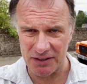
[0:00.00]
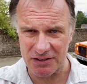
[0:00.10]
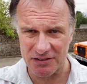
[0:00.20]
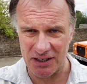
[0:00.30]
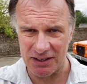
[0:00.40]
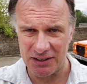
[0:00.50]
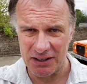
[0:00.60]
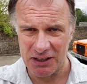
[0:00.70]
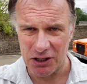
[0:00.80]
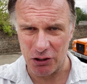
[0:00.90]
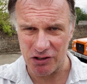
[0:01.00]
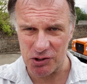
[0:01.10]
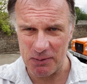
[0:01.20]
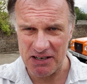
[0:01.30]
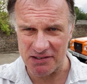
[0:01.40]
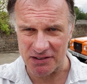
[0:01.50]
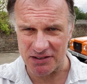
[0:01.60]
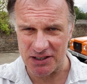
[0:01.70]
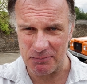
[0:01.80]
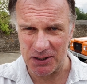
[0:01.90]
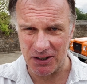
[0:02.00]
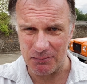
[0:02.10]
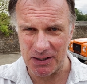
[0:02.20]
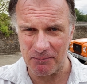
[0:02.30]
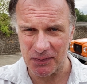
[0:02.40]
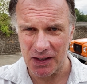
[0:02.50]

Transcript: this orange beast that's sitting behind me.